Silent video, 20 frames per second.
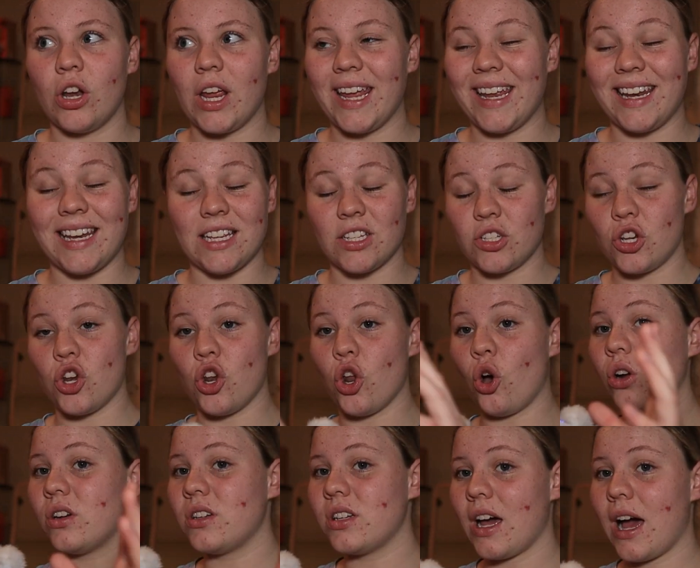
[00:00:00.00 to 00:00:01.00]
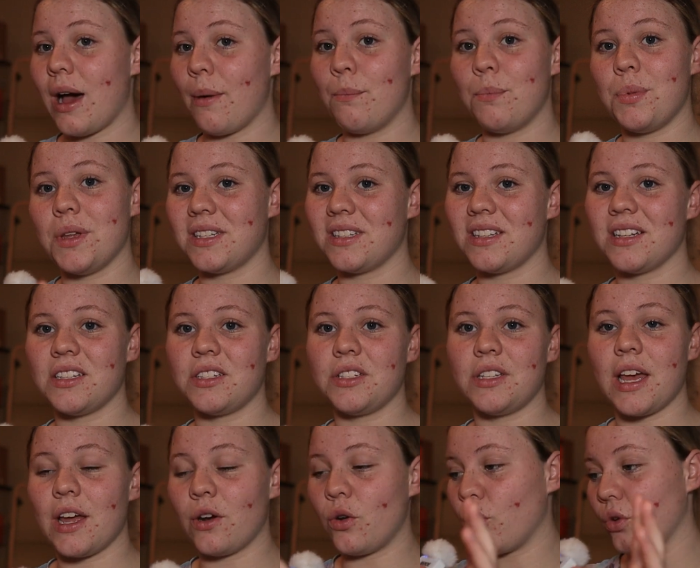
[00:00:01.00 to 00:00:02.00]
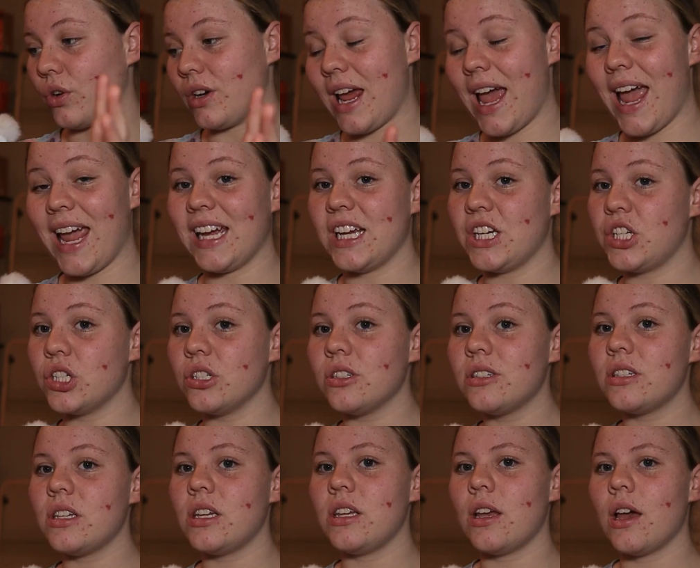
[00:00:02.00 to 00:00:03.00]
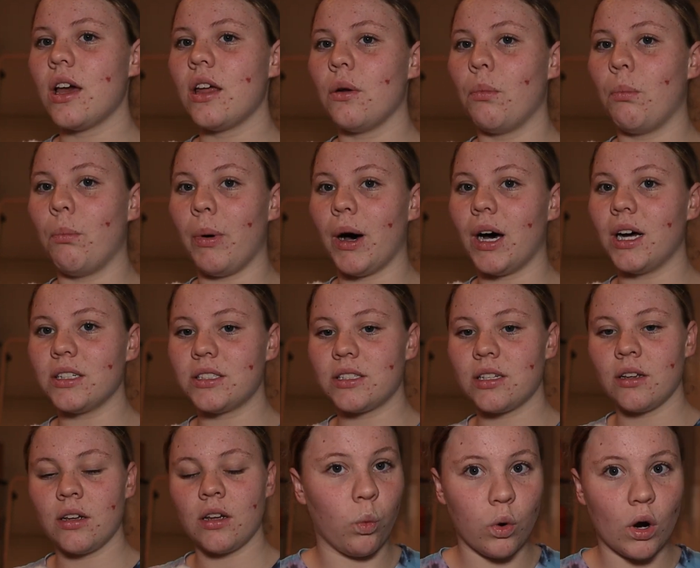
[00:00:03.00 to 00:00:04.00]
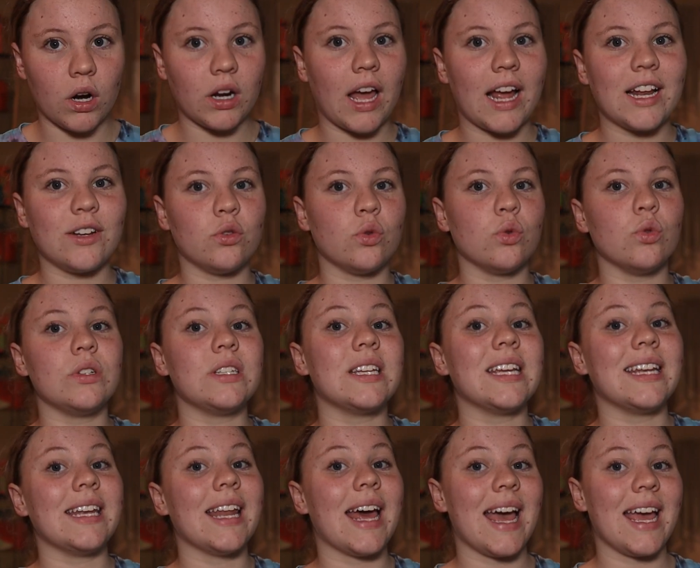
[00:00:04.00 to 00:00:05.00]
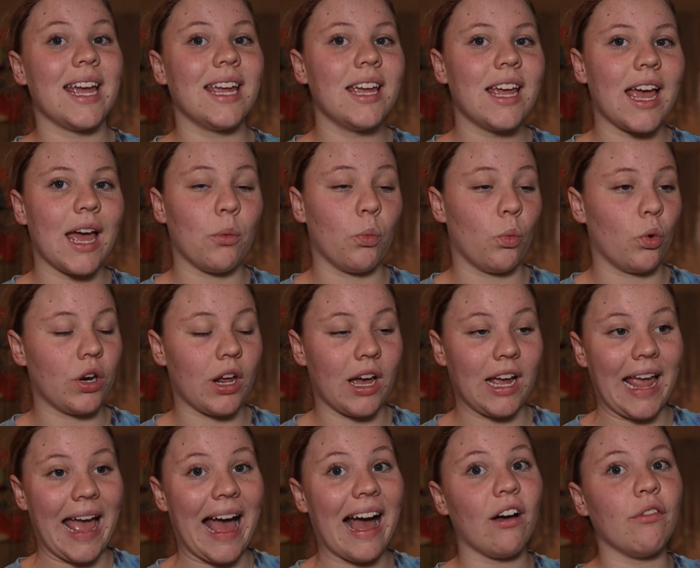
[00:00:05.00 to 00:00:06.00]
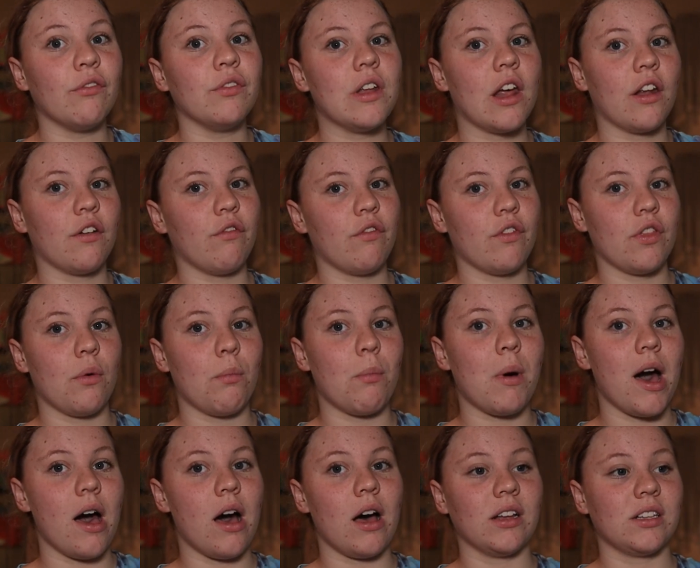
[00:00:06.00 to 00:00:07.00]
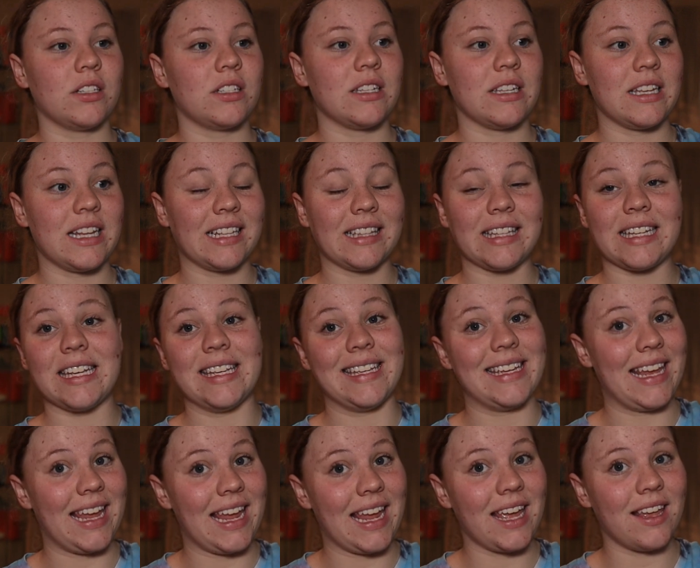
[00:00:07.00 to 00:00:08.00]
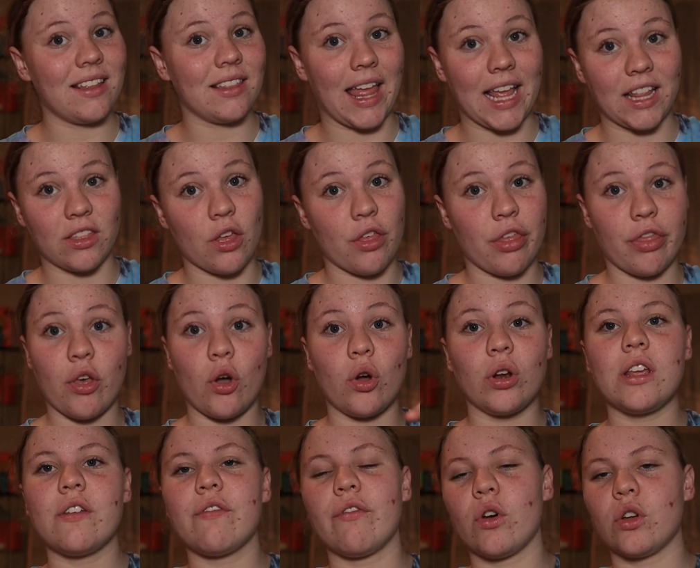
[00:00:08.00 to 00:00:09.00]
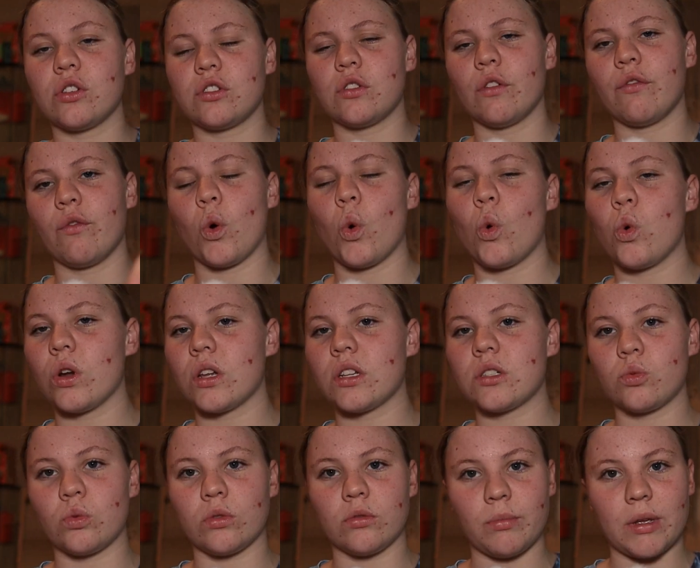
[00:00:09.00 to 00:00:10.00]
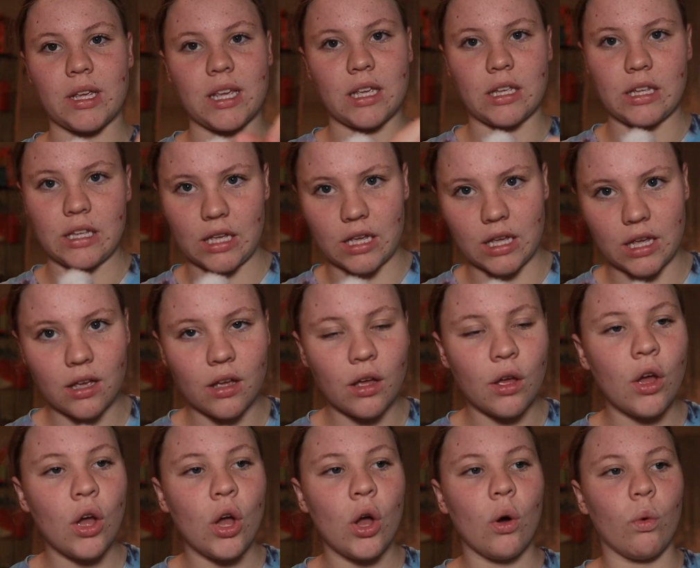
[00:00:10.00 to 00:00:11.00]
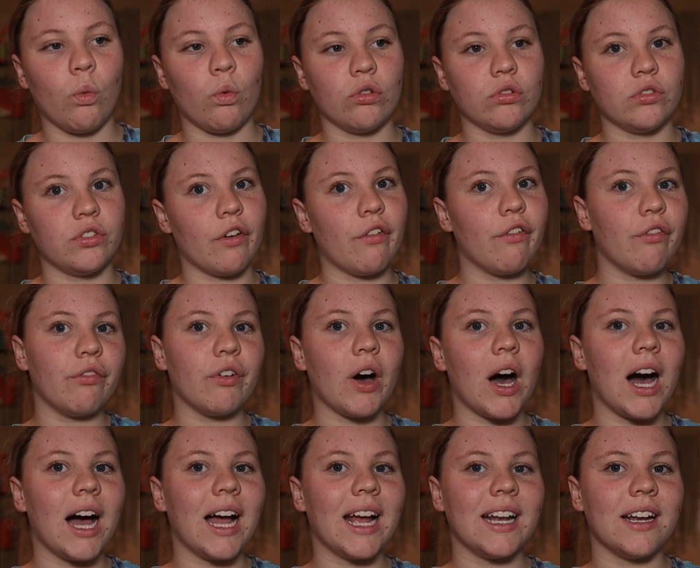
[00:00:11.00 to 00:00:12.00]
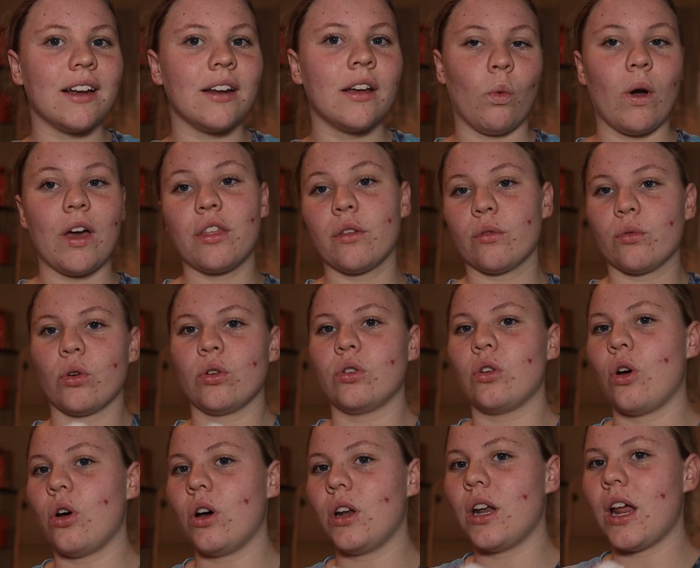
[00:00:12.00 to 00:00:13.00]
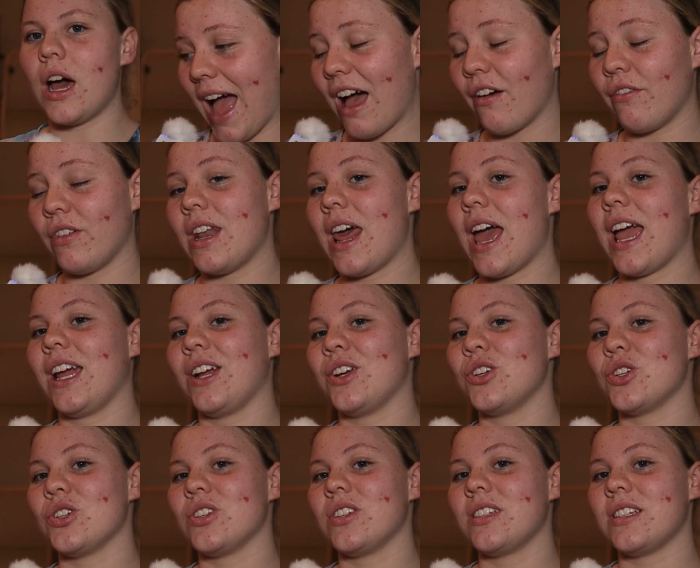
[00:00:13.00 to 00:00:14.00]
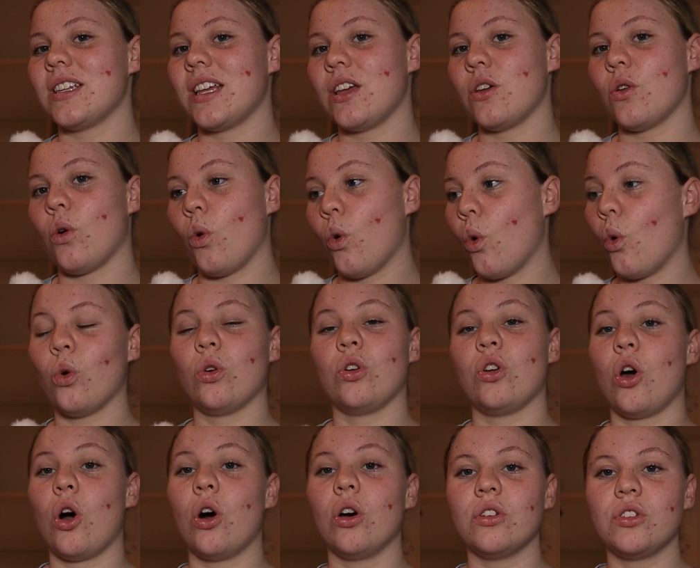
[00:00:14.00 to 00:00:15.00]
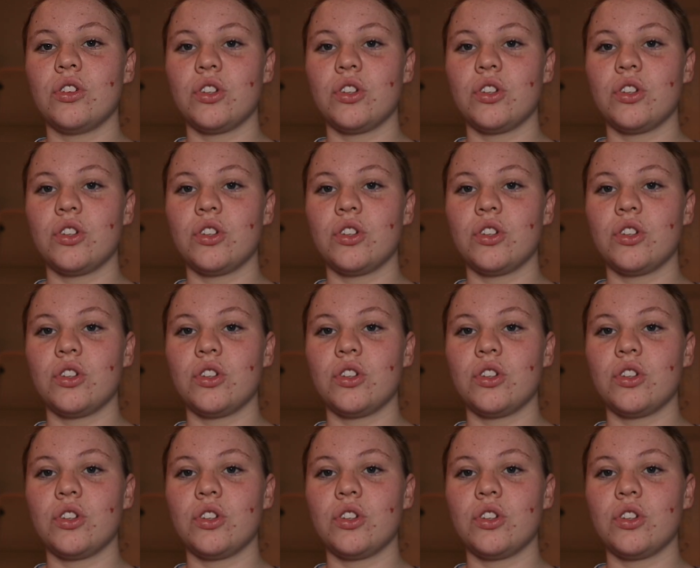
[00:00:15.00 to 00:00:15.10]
It is not a business yet or an agency yet, but what I do today and what I have done for the past nearly year, like the 31st of August will be a year, will define whether or not I have an agency or not.